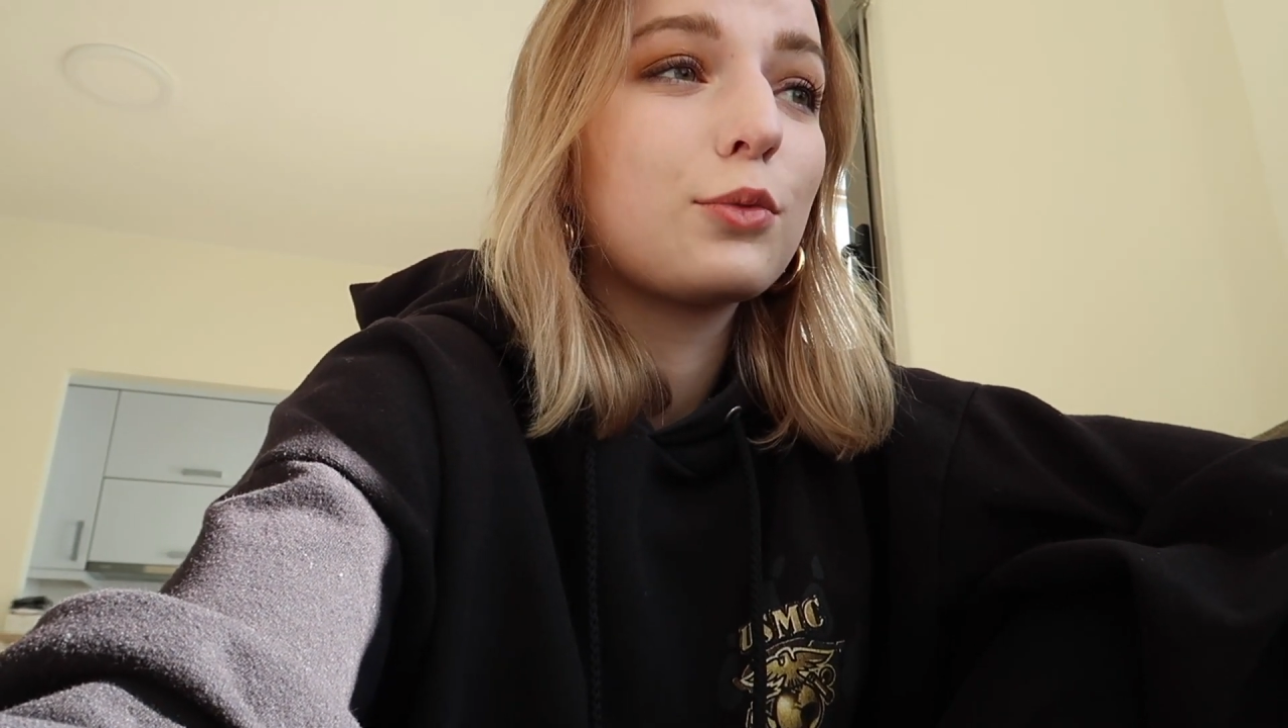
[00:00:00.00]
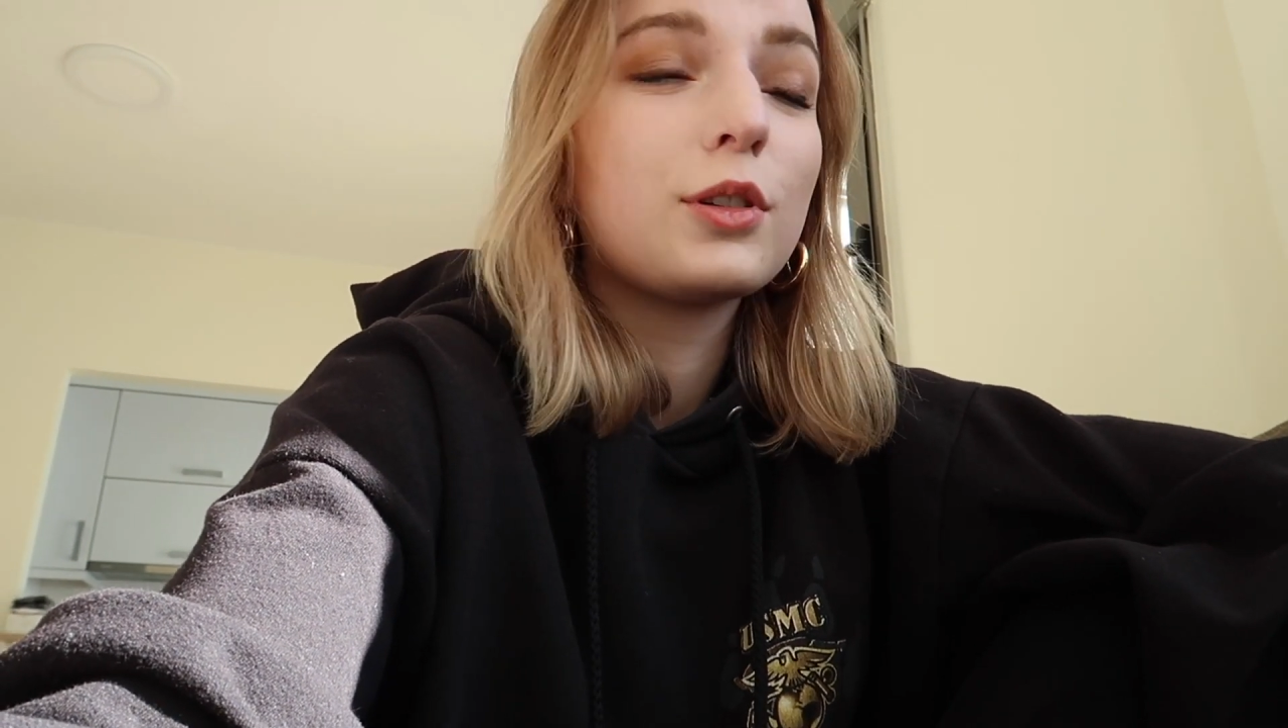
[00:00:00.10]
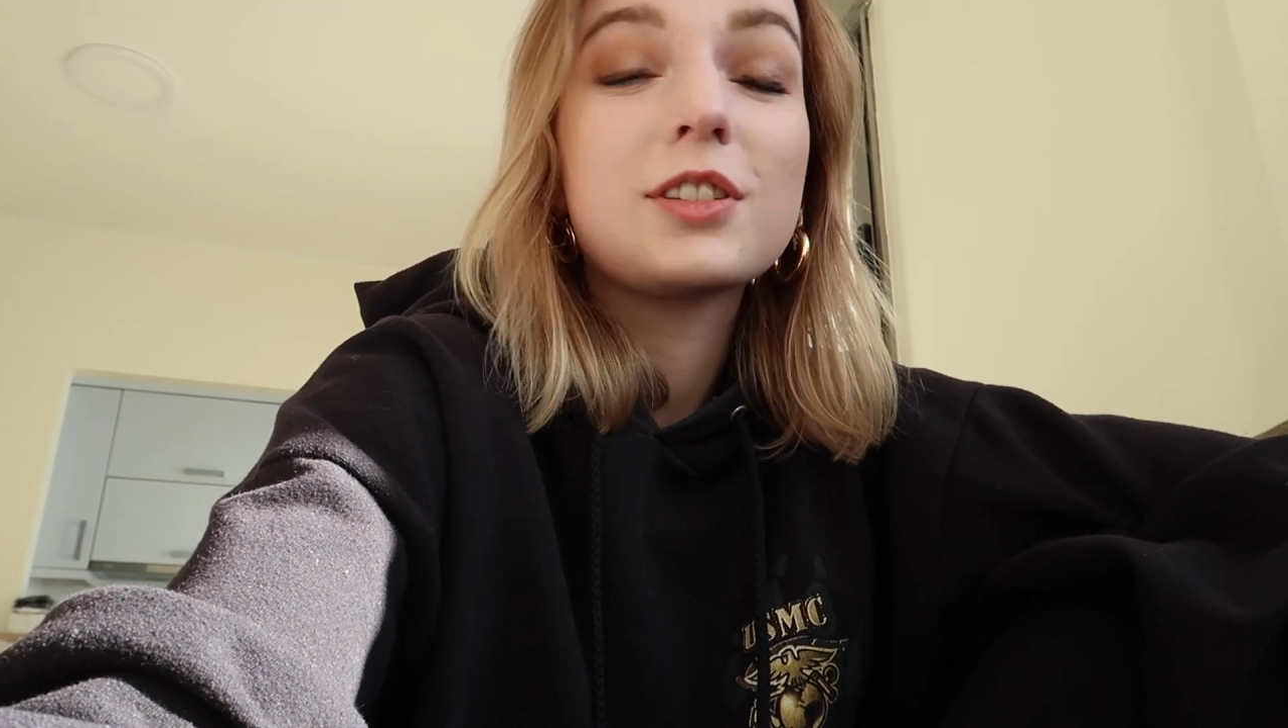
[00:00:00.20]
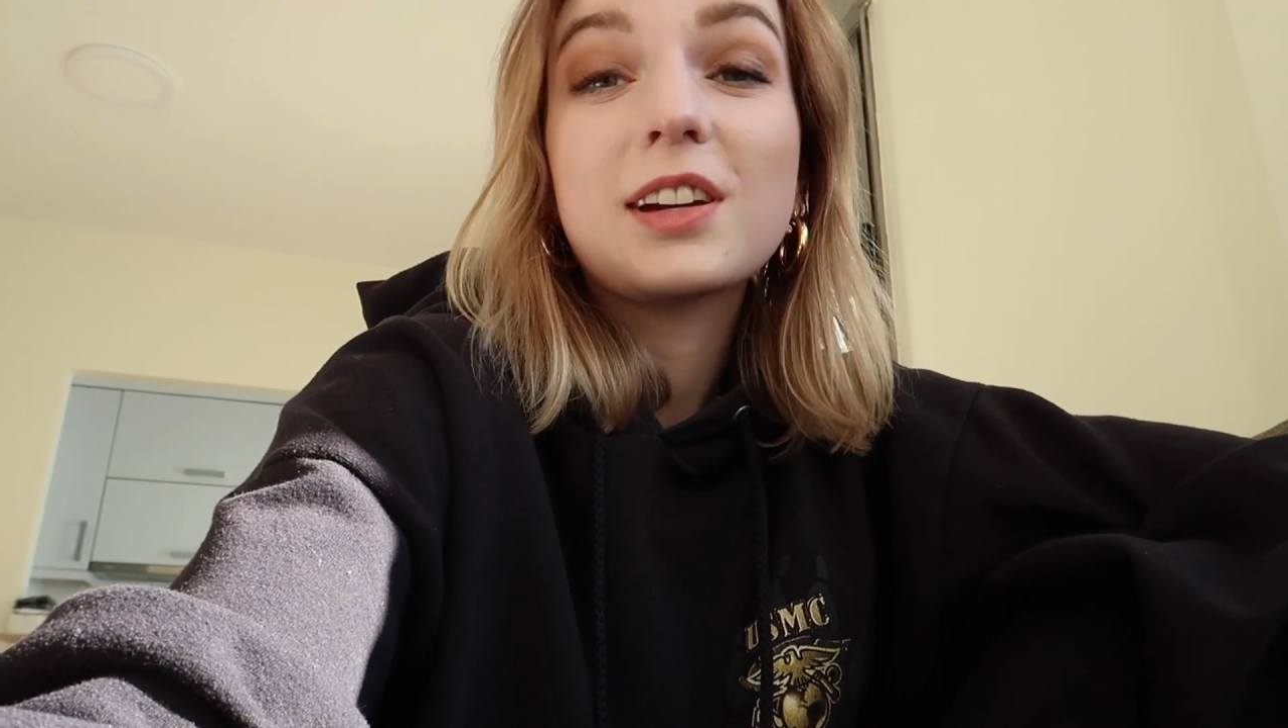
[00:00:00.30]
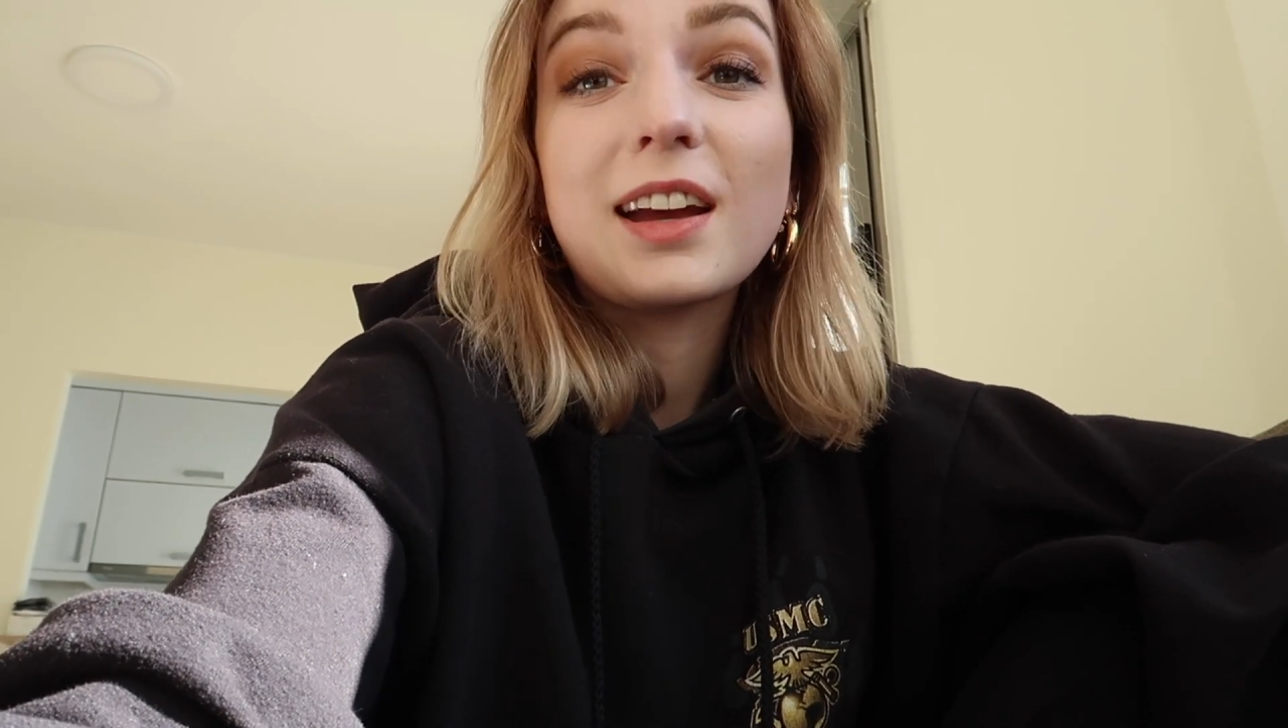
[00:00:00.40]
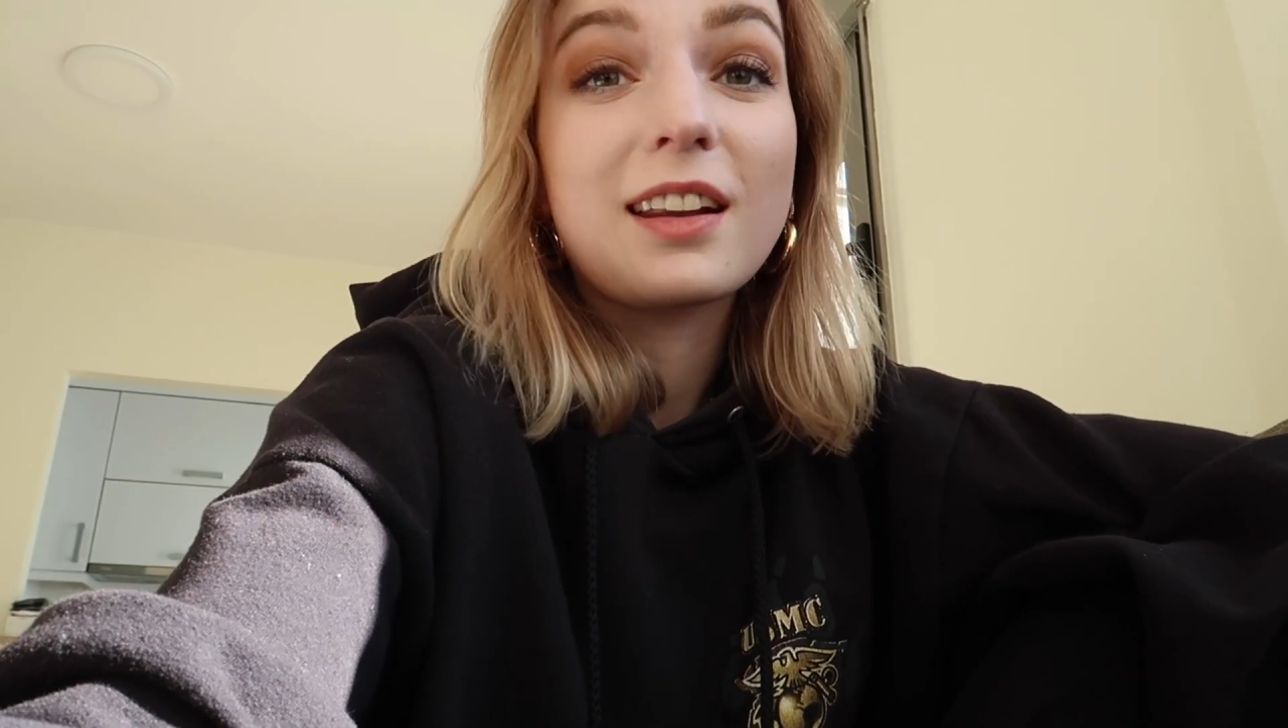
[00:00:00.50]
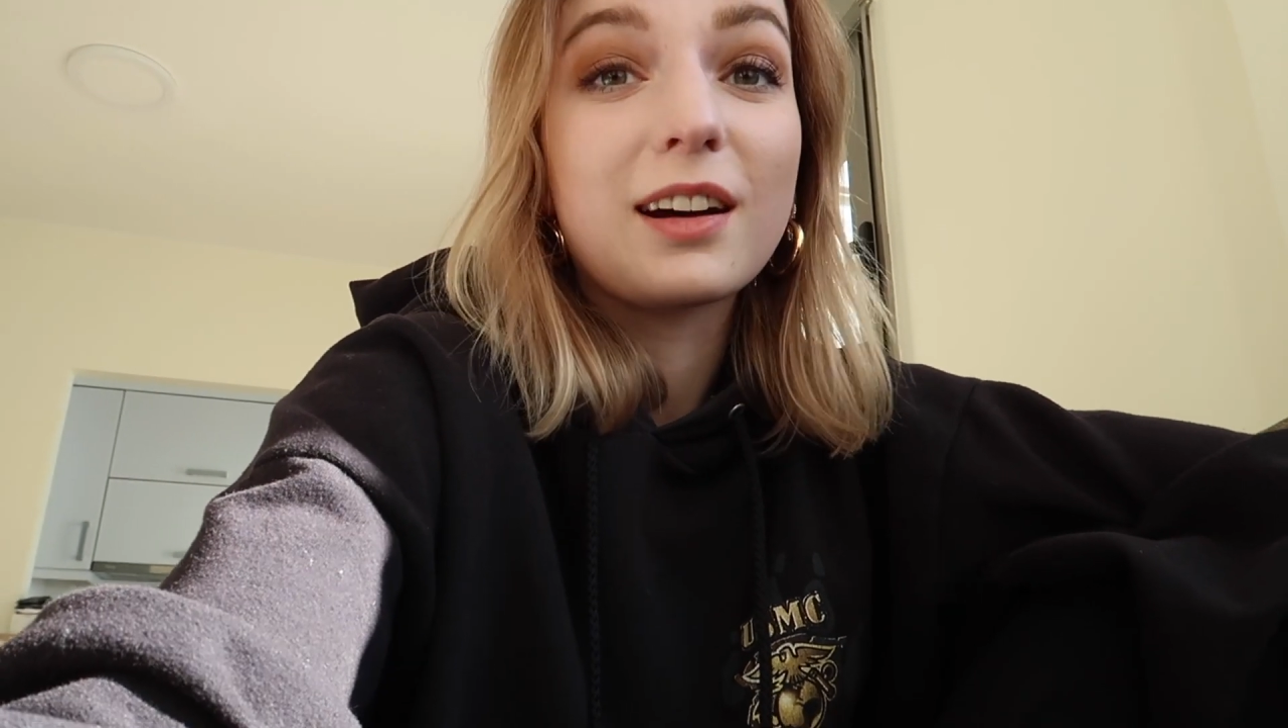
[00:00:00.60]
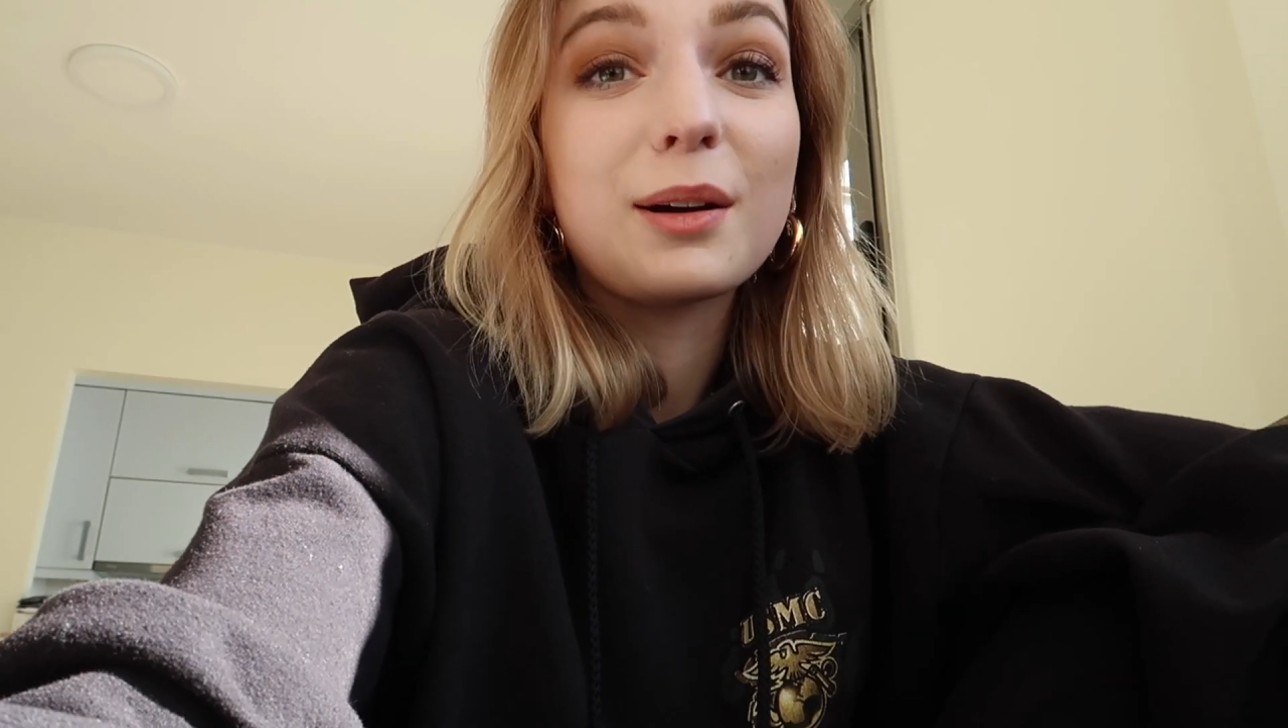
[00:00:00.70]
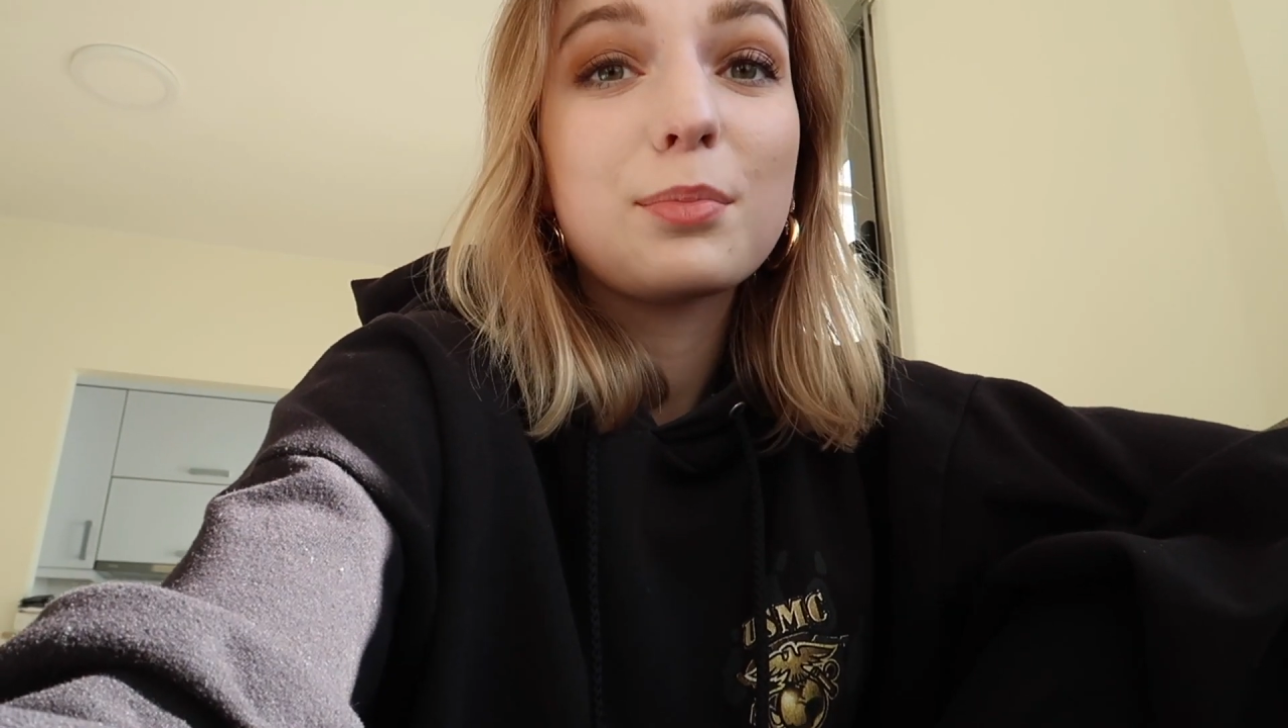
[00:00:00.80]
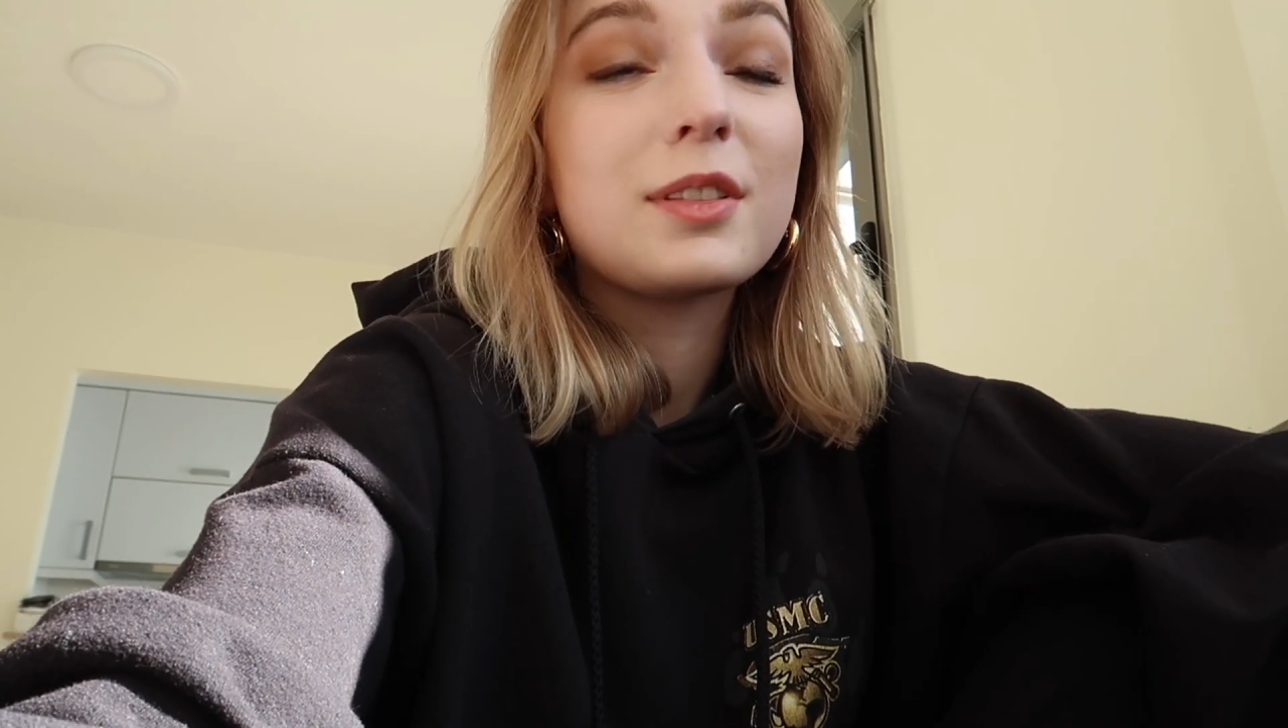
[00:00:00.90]
want to get
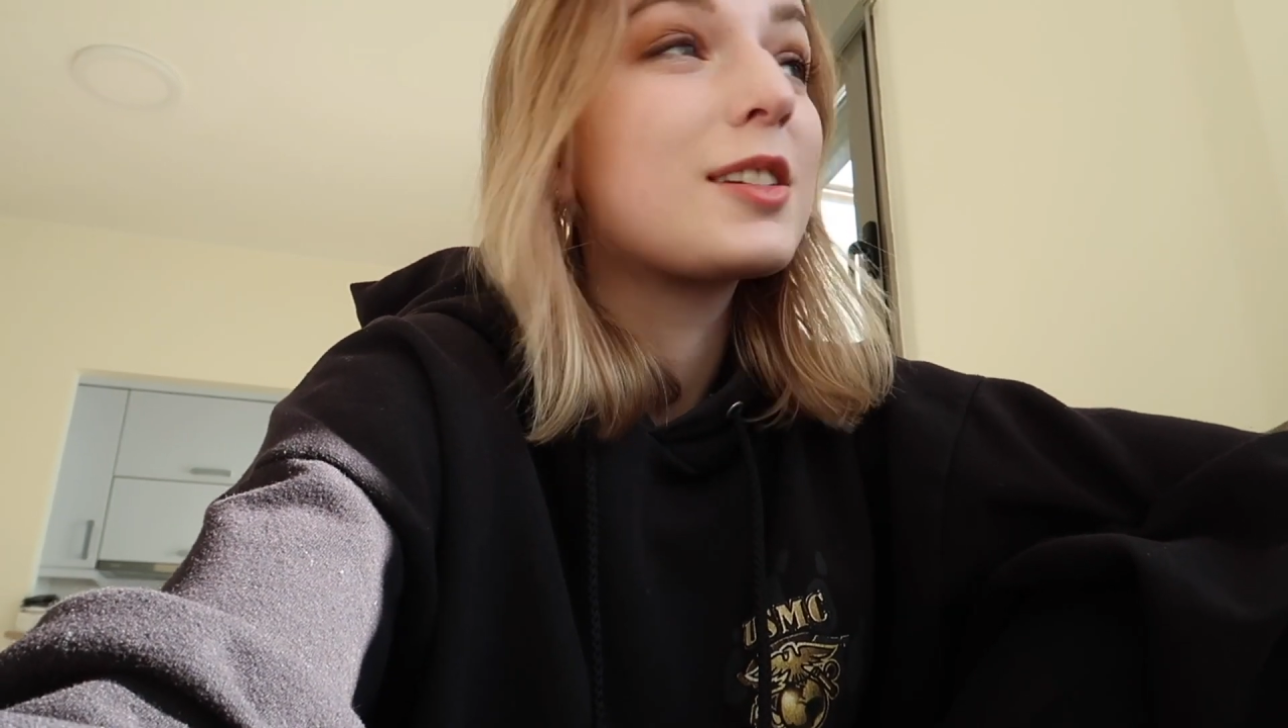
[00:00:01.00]
up